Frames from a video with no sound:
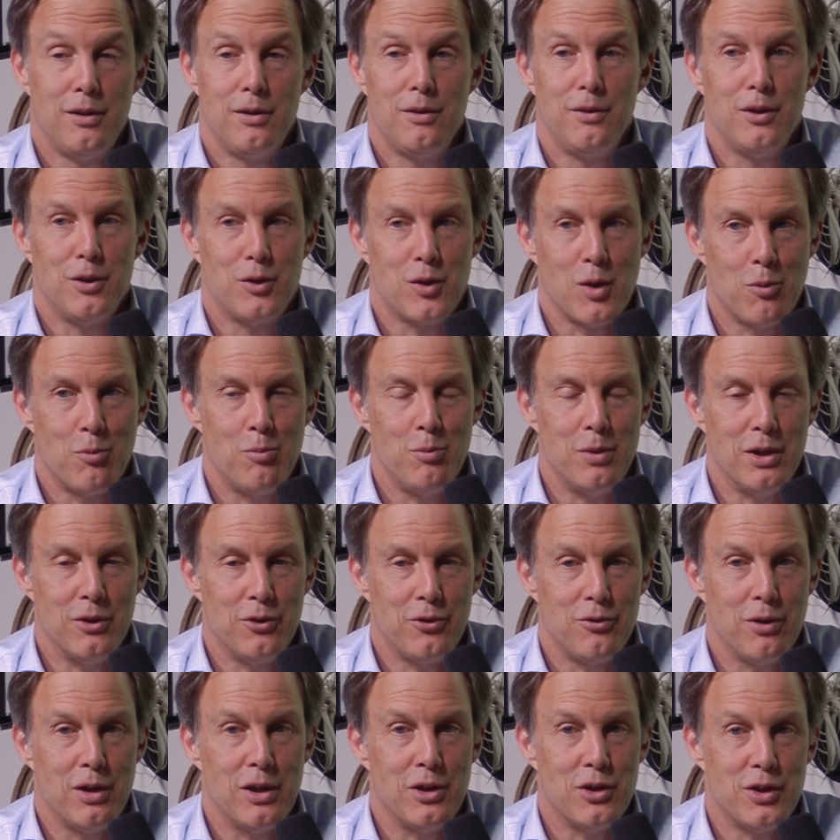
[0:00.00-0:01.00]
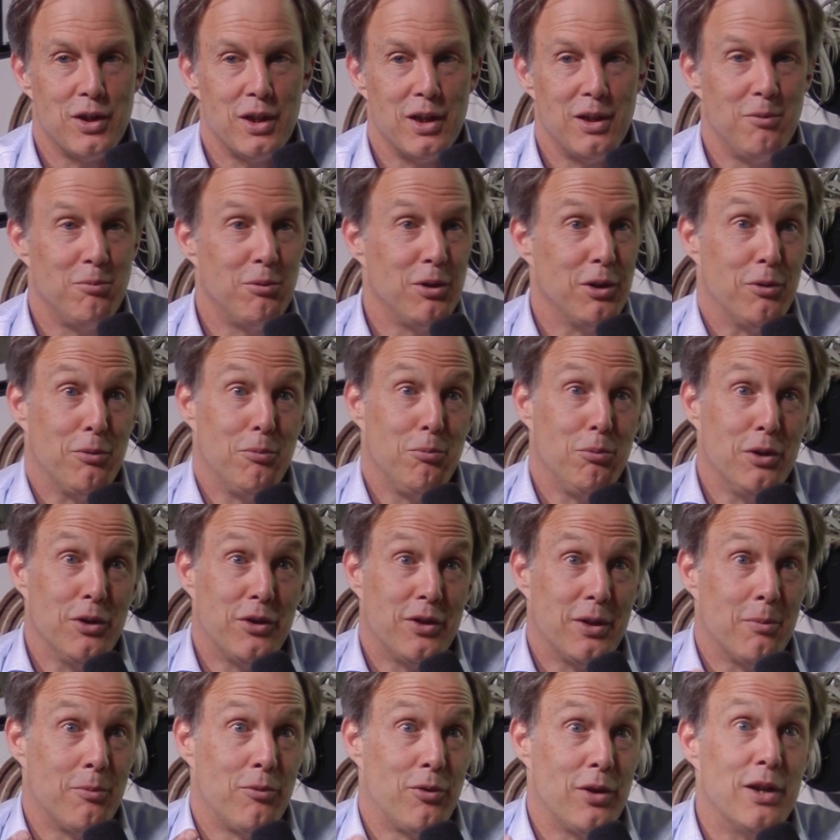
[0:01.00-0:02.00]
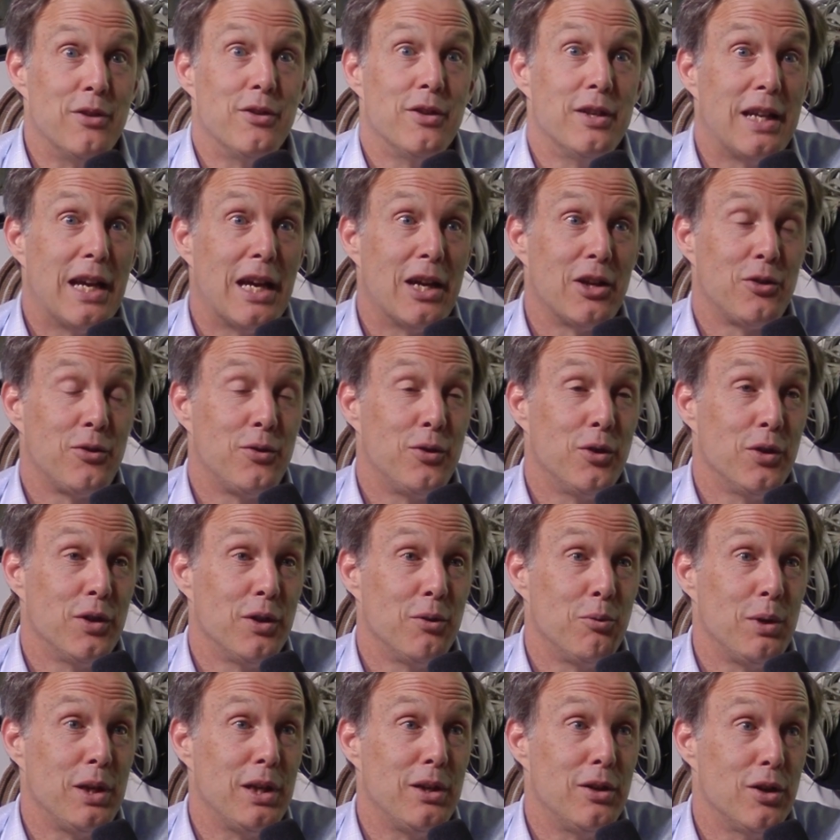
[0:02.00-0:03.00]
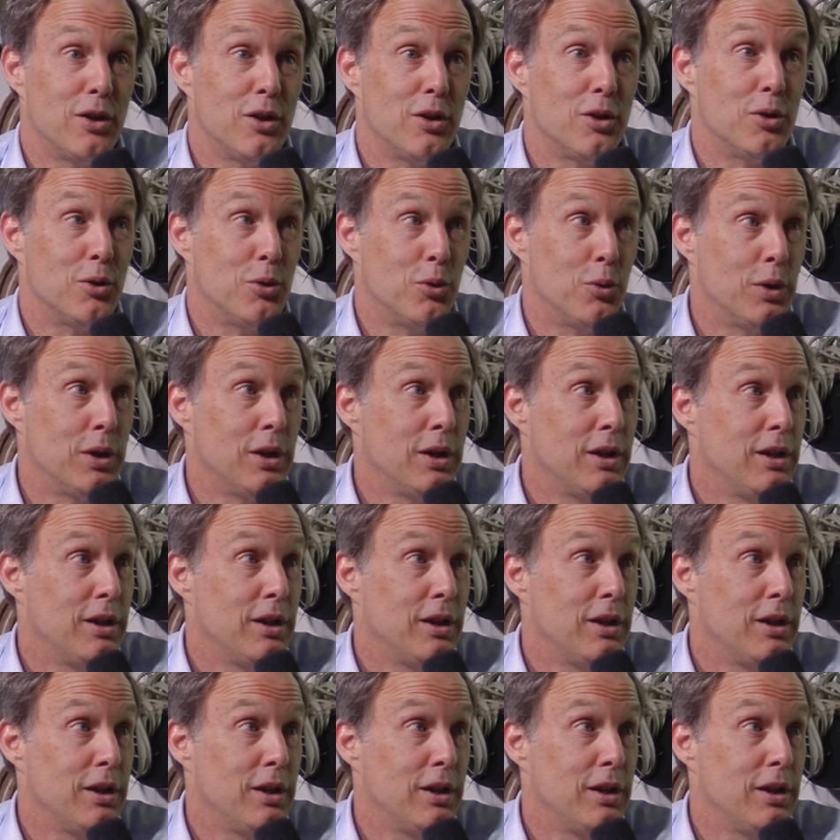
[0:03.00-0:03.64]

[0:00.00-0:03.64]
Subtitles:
The Trump administration with some friends in Nashville that we know